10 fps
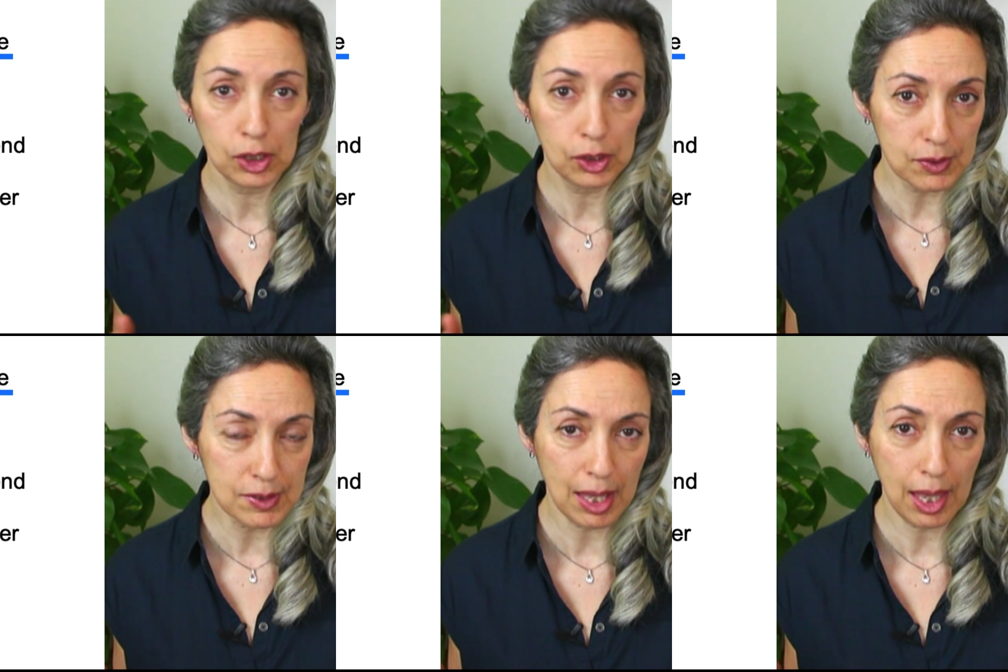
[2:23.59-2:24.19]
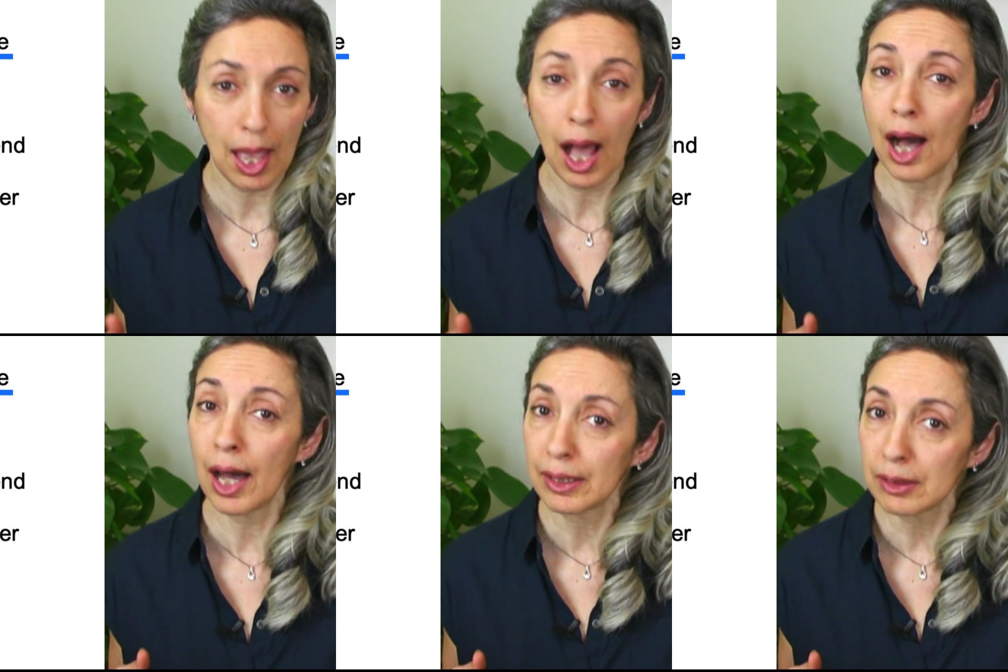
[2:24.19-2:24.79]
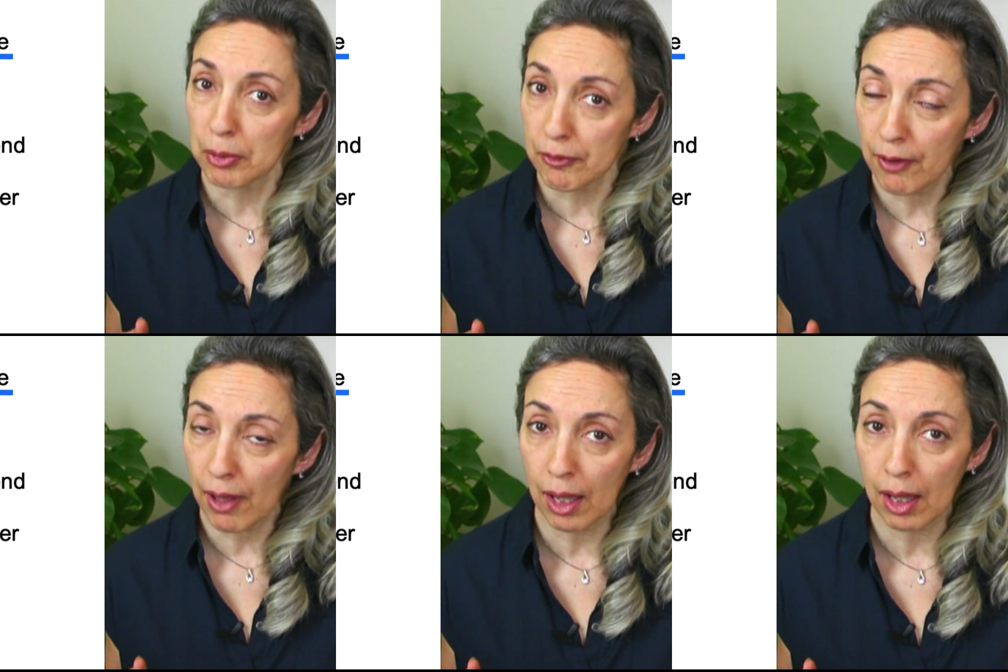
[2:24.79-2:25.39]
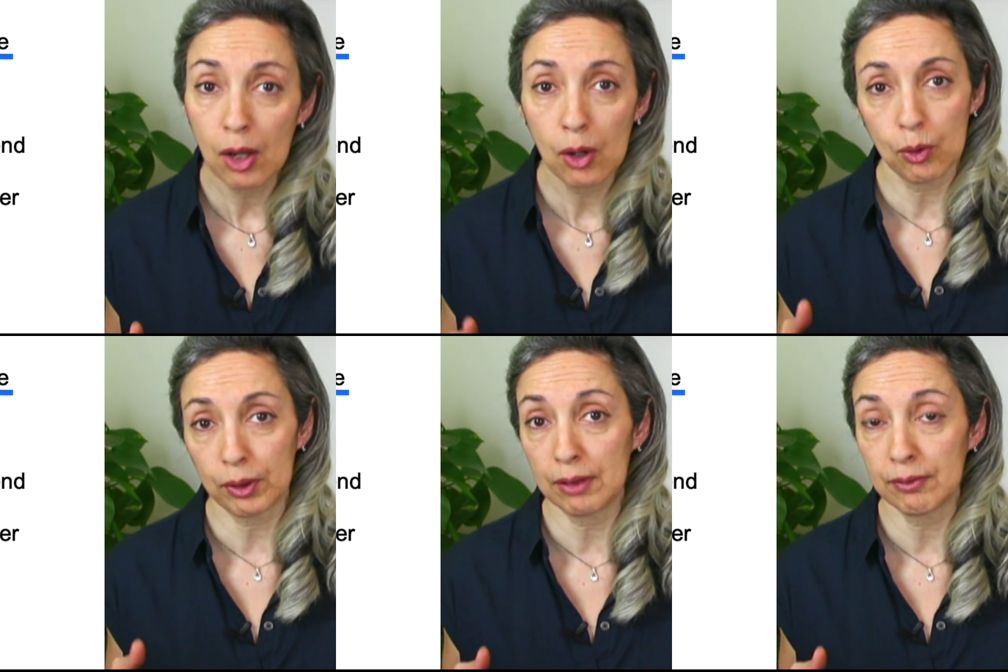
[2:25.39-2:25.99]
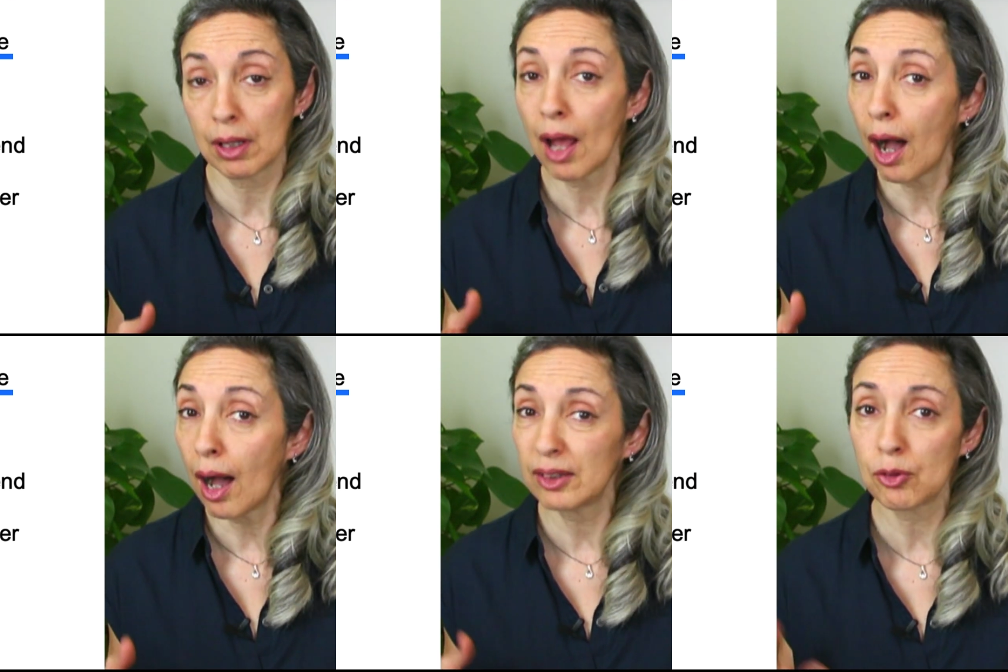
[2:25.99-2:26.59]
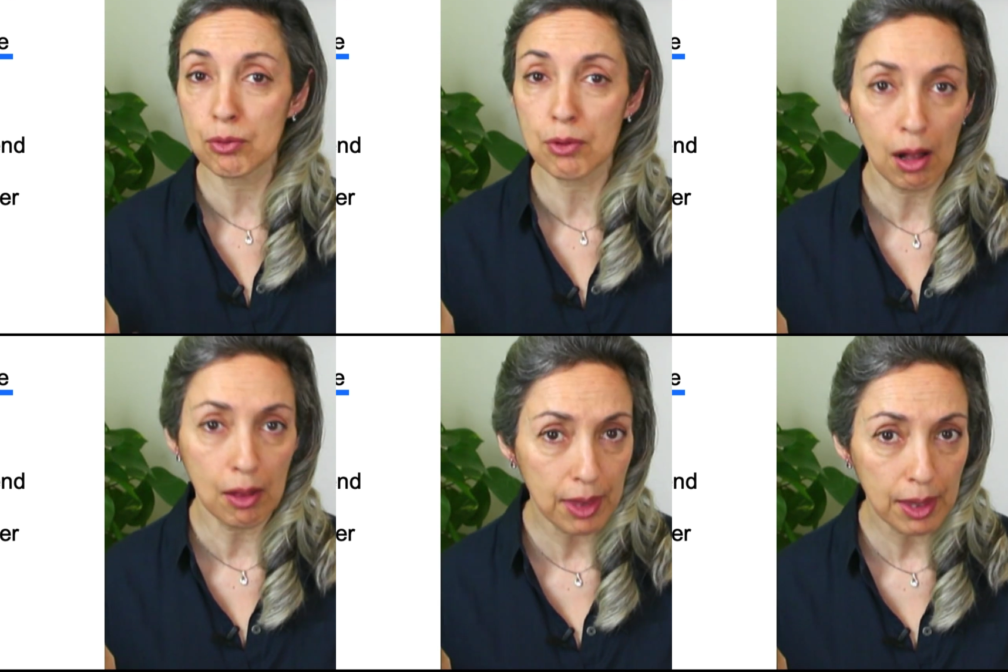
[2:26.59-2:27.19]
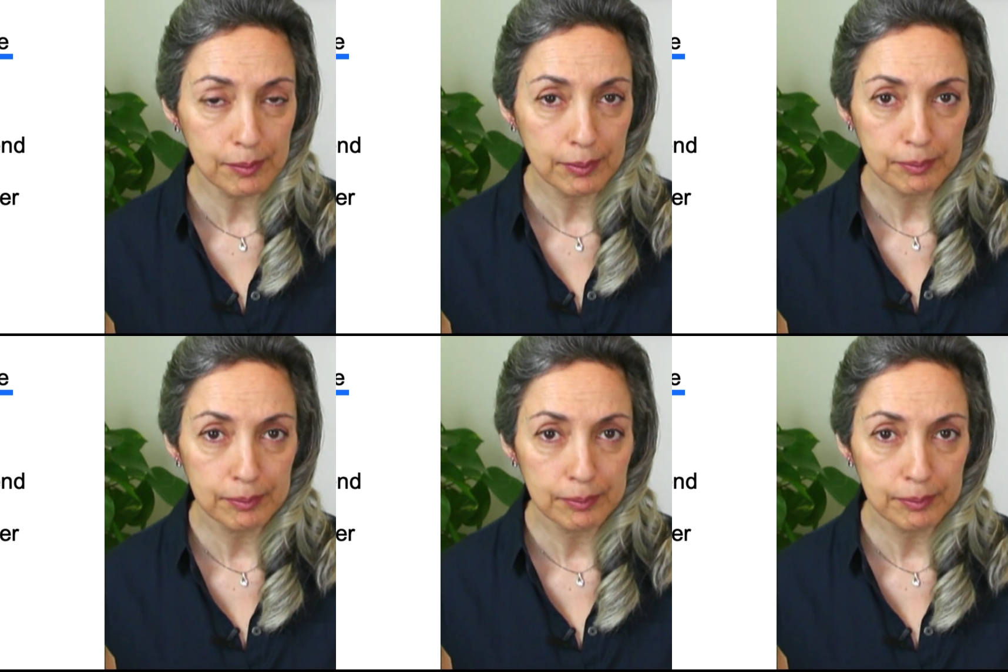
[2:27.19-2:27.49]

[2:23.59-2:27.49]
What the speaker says: you could say I'd prefer or even I'd rather.